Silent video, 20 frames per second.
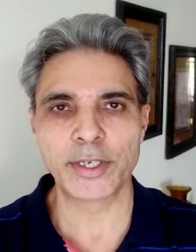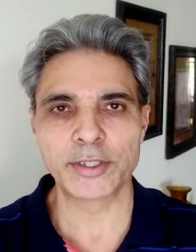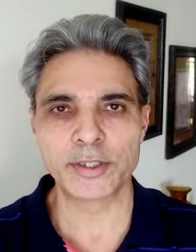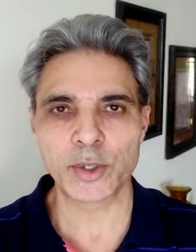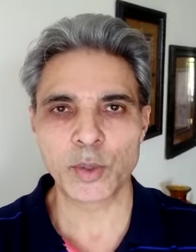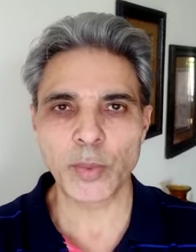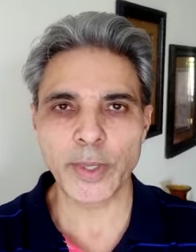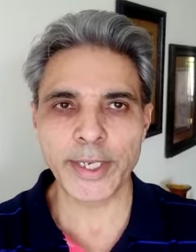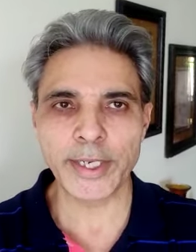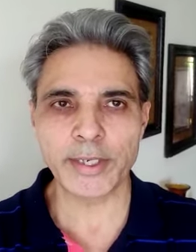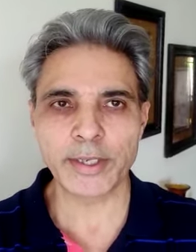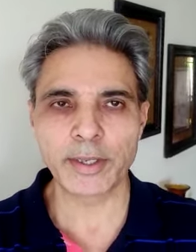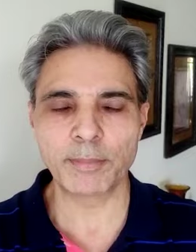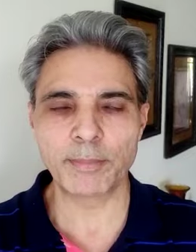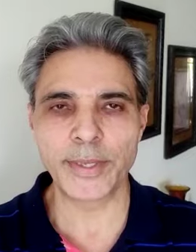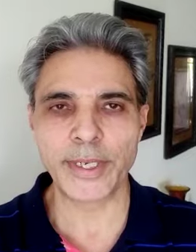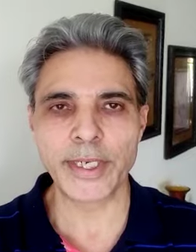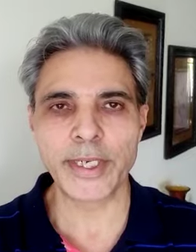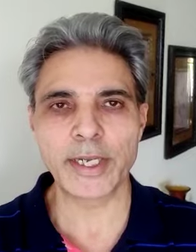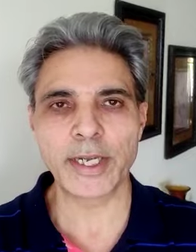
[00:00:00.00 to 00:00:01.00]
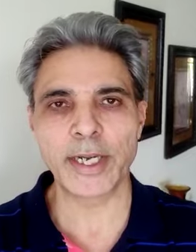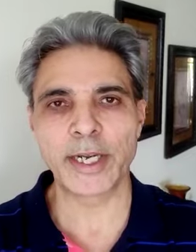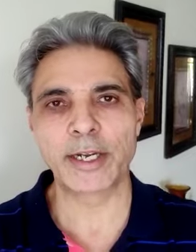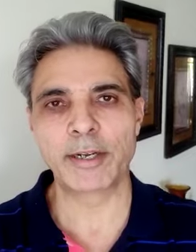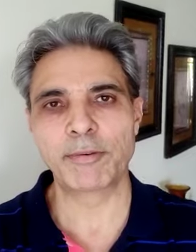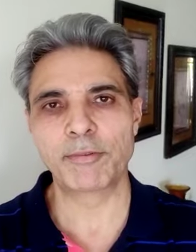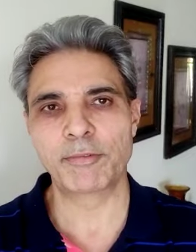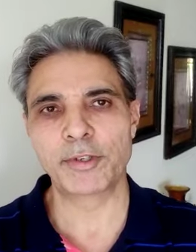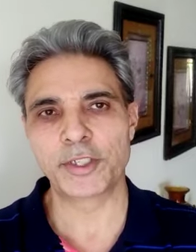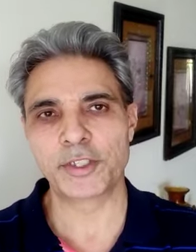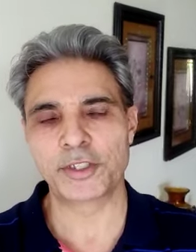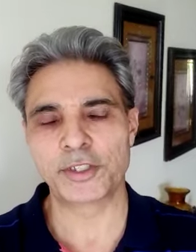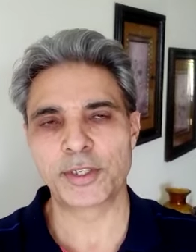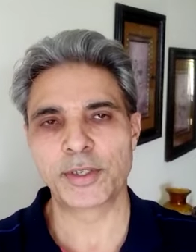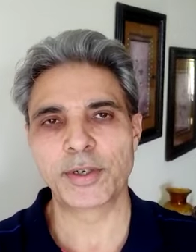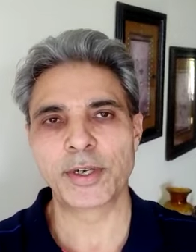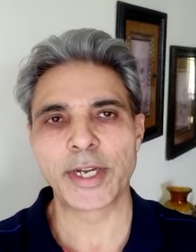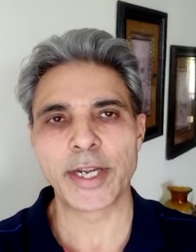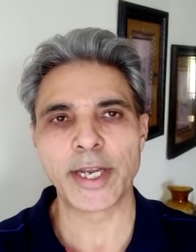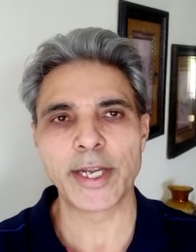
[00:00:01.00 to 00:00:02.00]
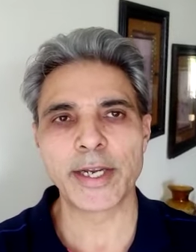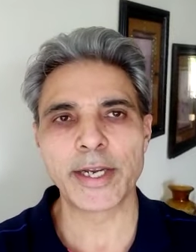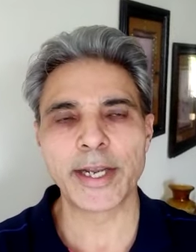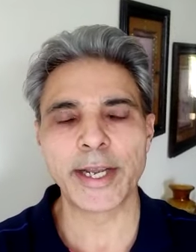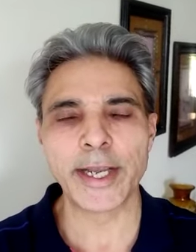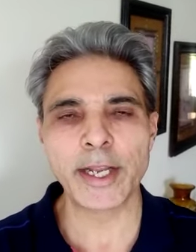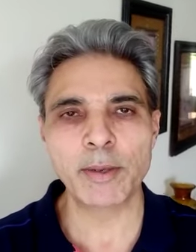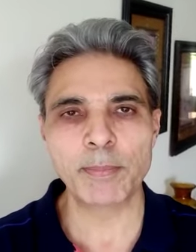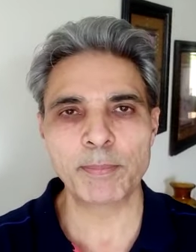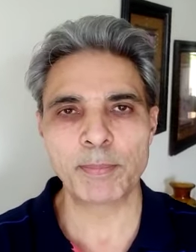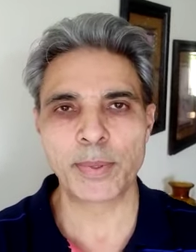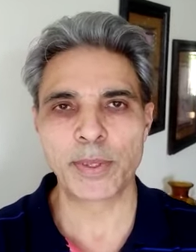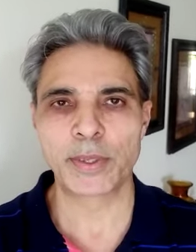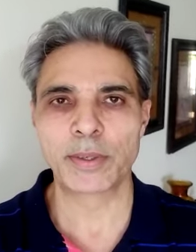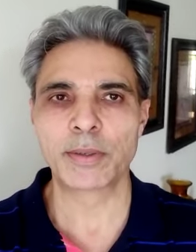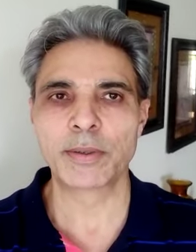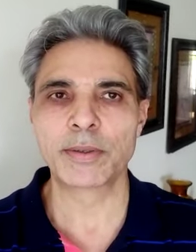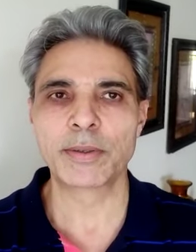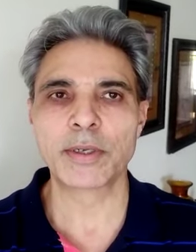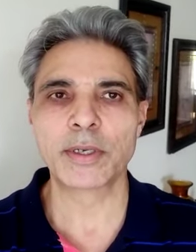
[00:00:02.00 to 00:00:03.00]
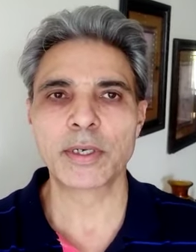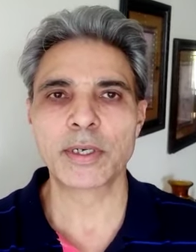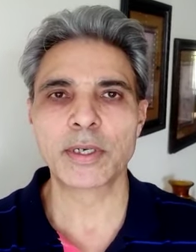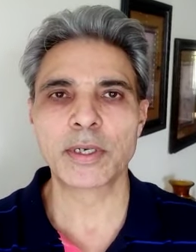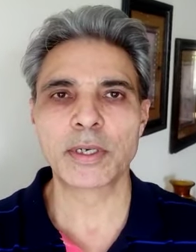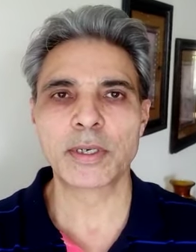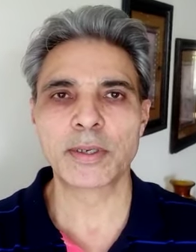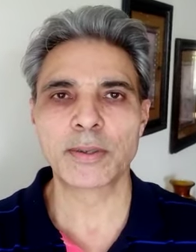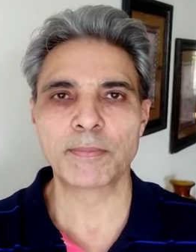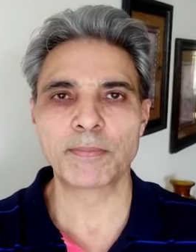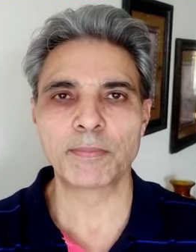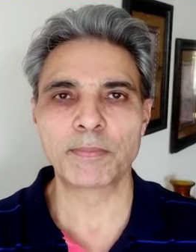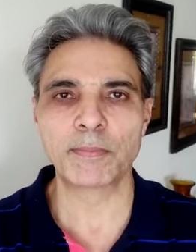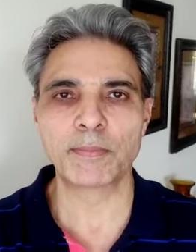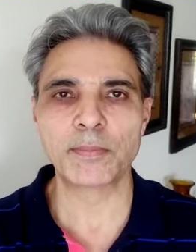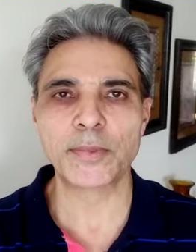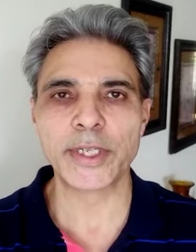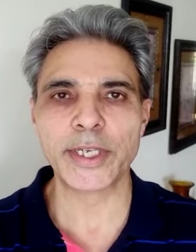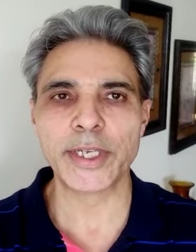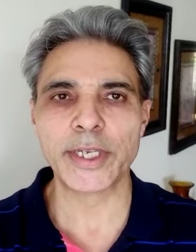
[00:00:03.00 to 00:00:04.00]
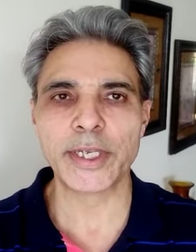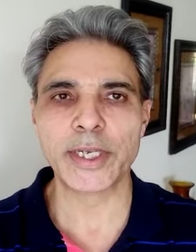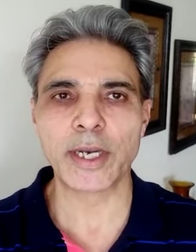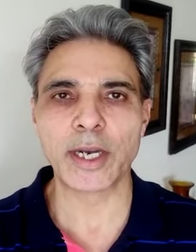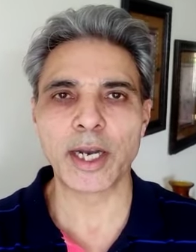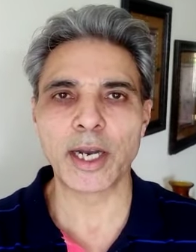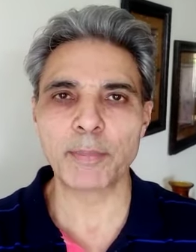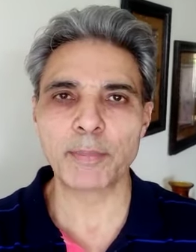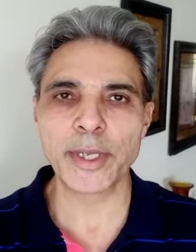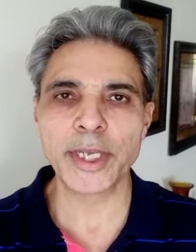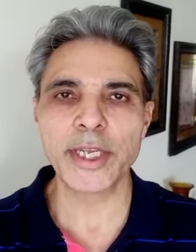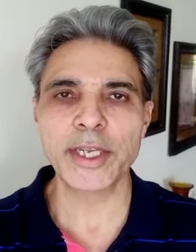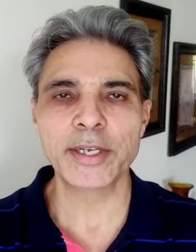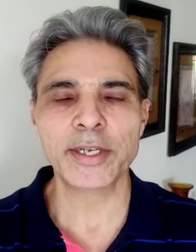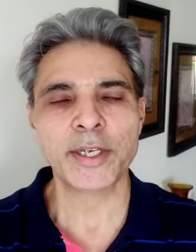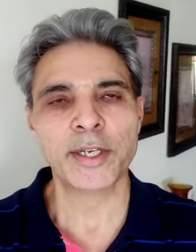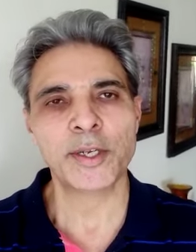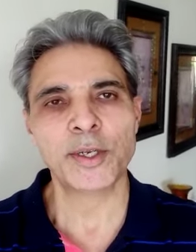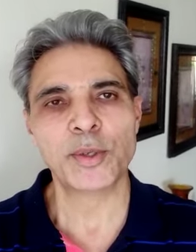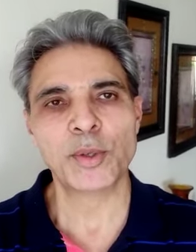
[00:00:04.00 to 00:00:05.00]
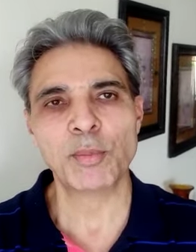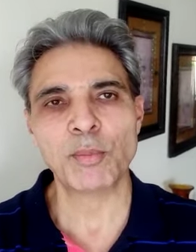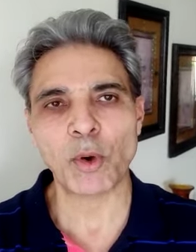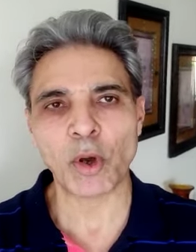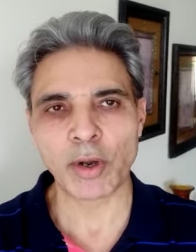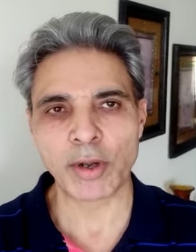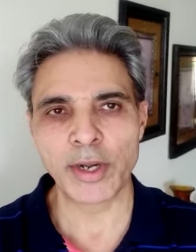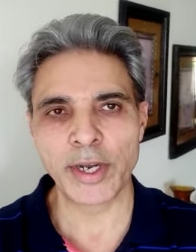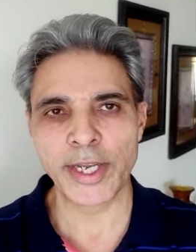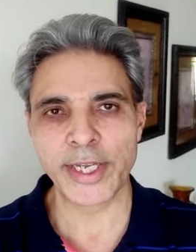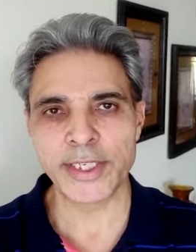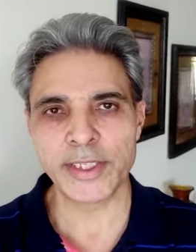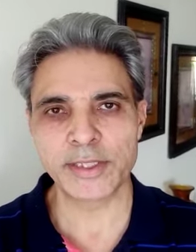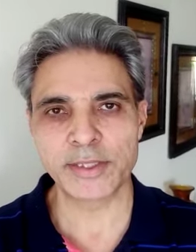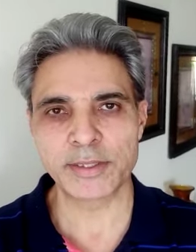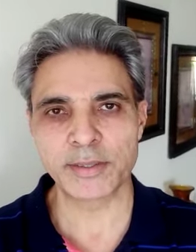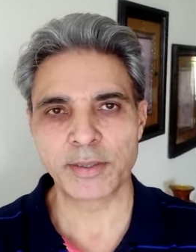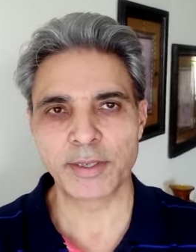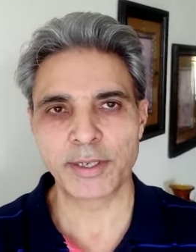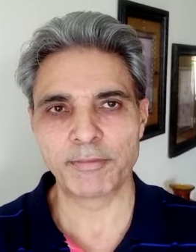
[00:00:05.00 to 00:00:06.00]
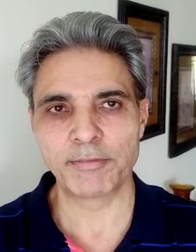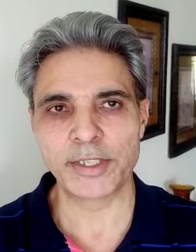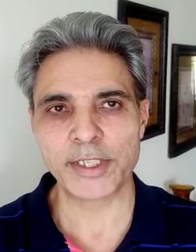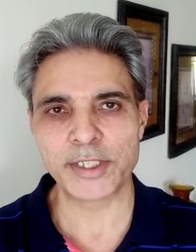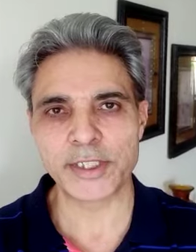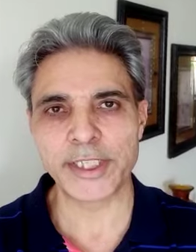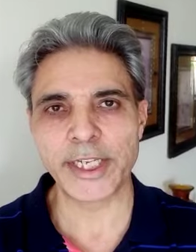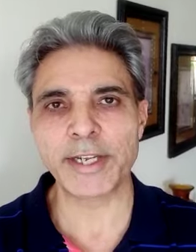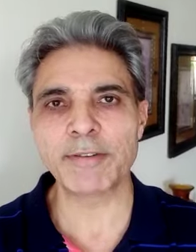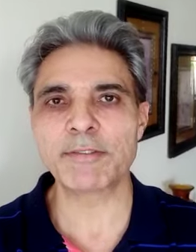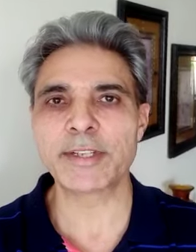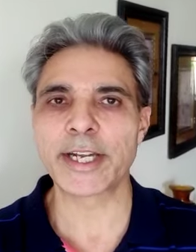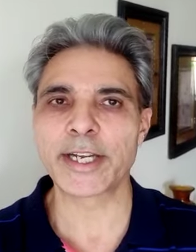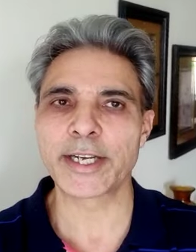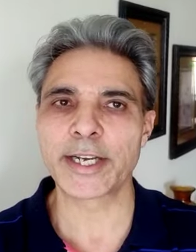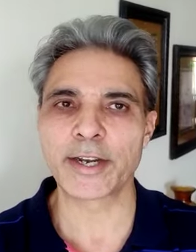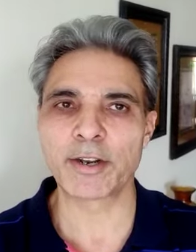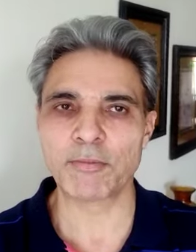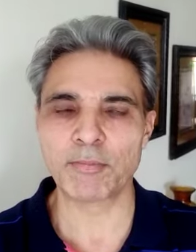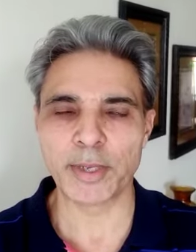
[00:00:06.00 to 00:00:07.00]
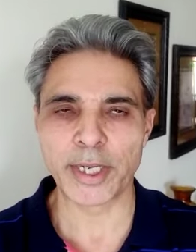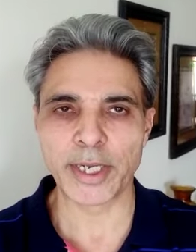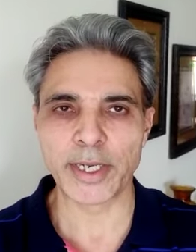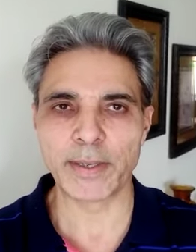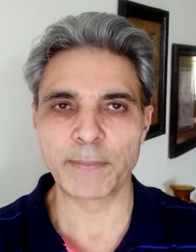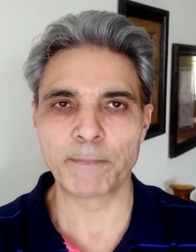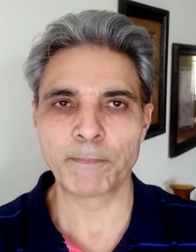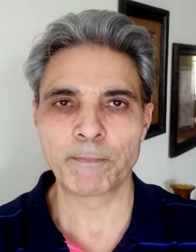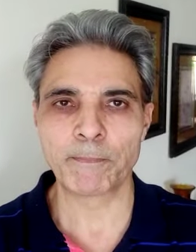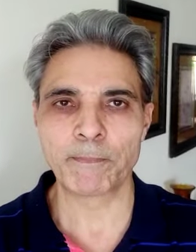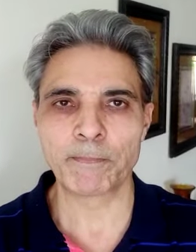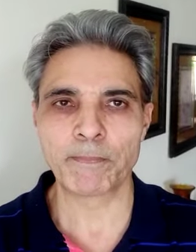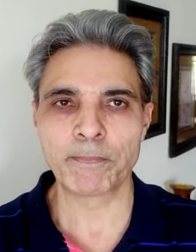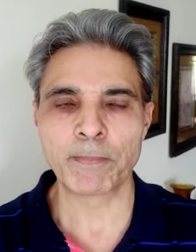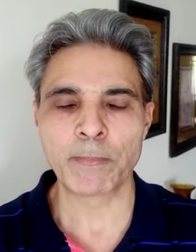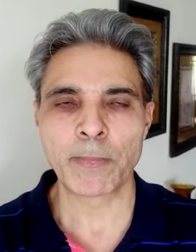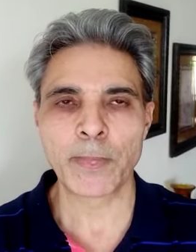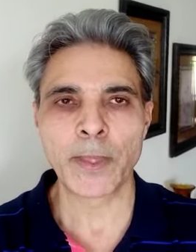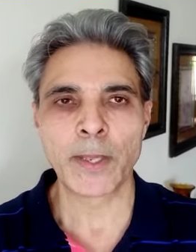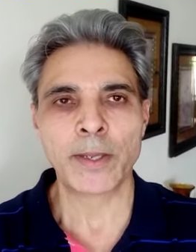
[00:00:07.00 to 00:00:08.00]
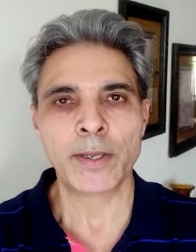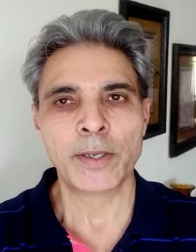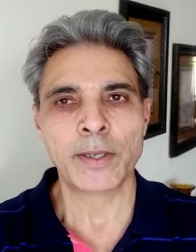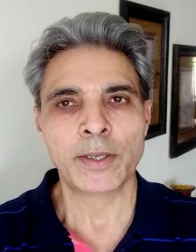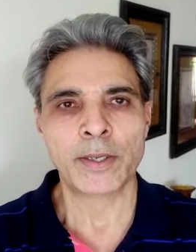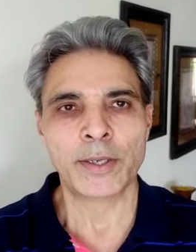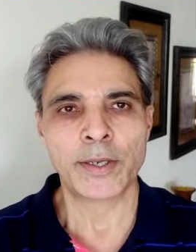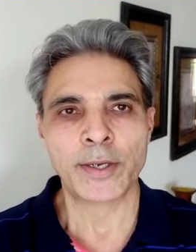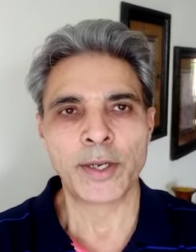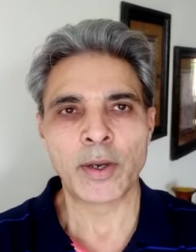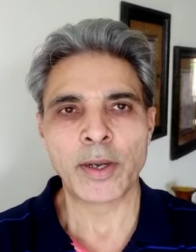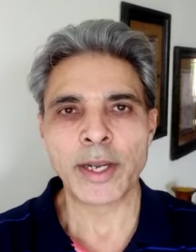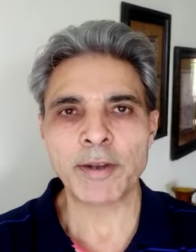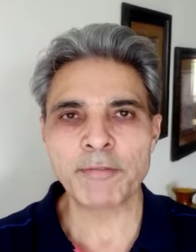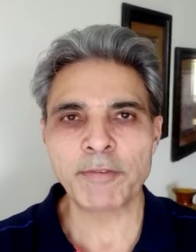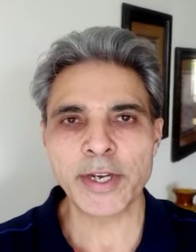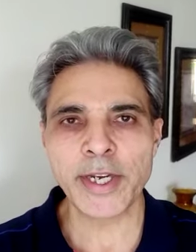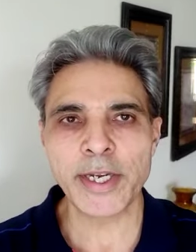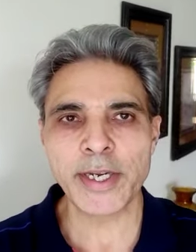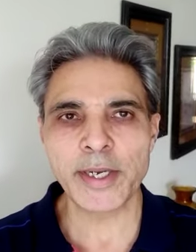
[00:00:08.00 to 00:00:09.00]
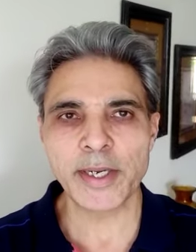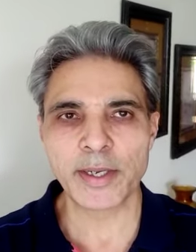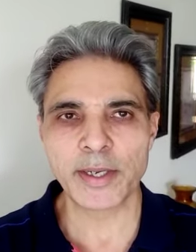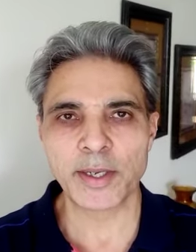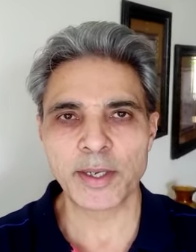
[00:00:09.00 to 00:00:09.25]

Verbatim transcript: is quite a bit, and which can help the Army to modernize if they save that kind of money. Now, every